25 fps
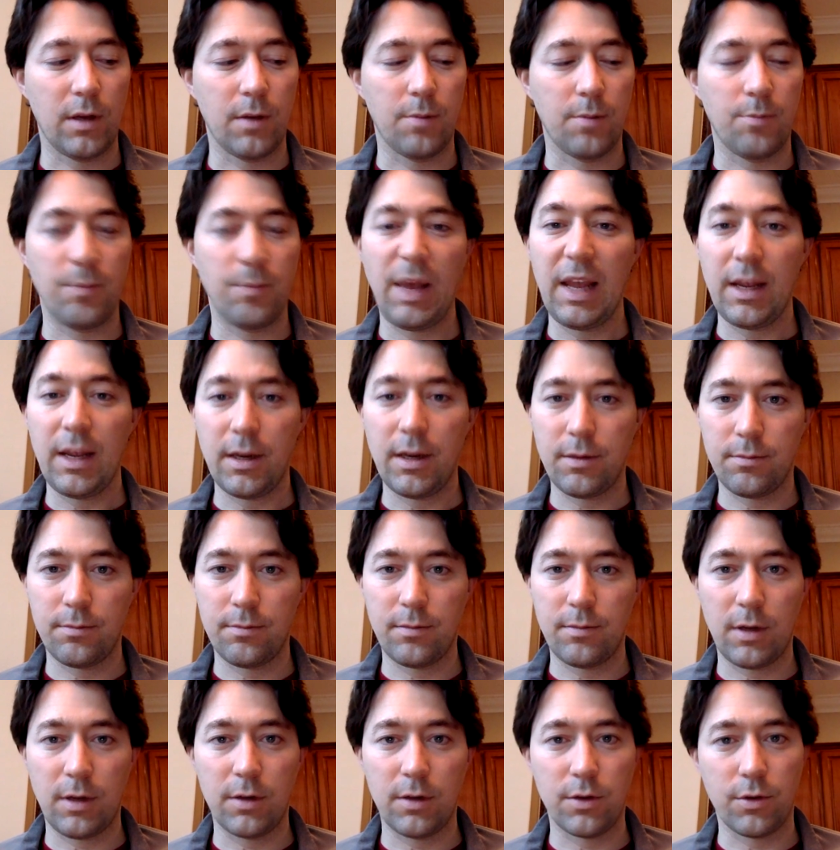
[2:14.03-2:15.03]

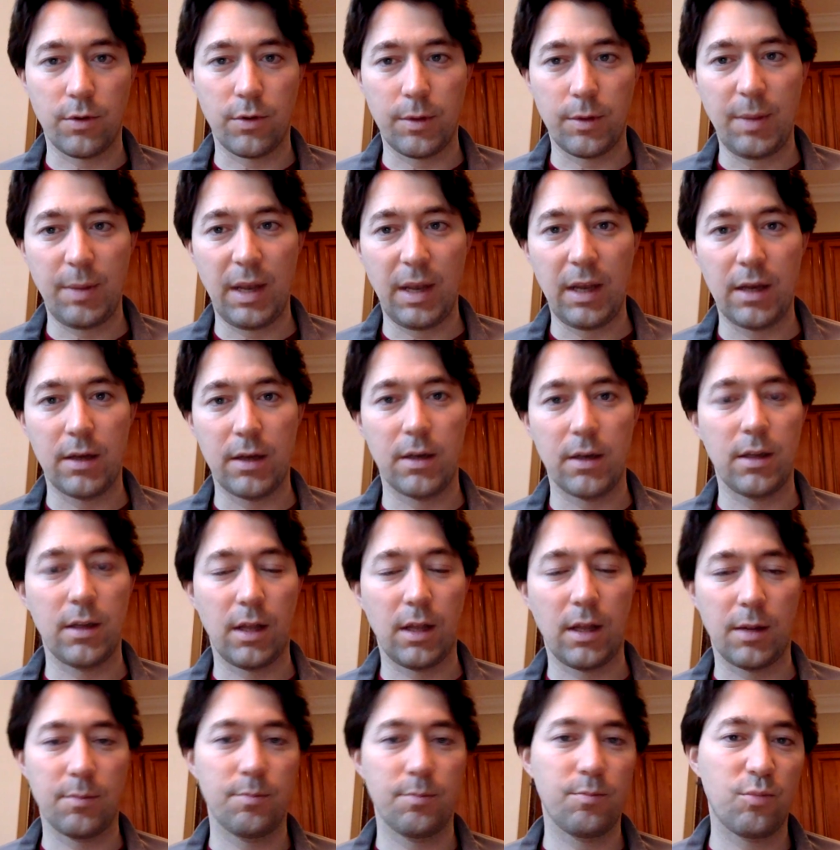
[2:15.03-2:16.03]
undergoing
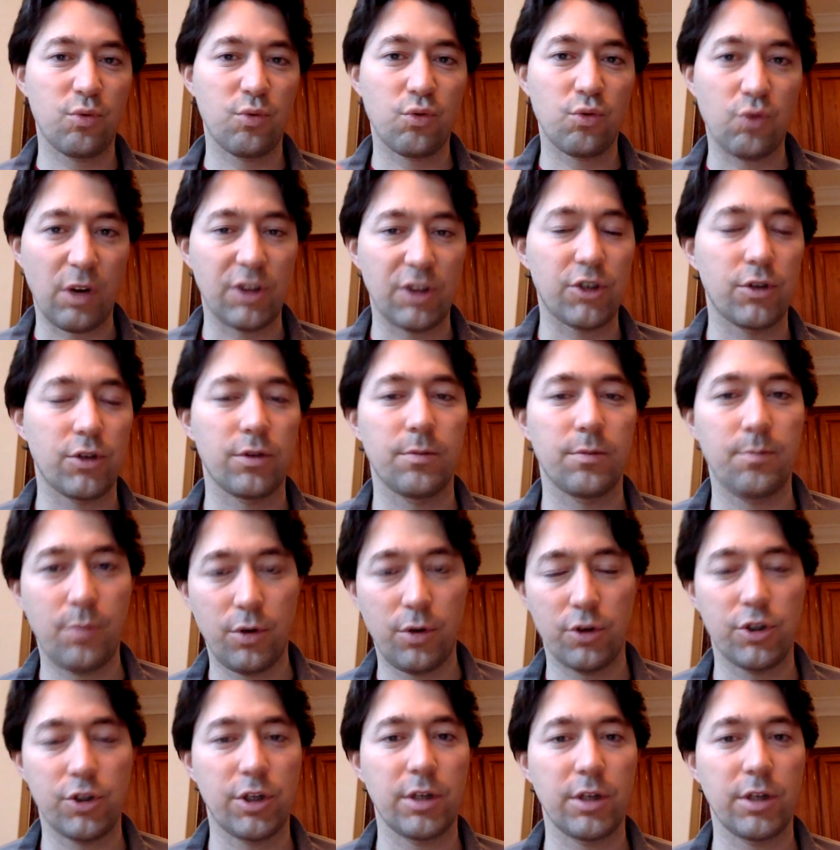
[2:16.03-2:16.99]
pain, and like pressure,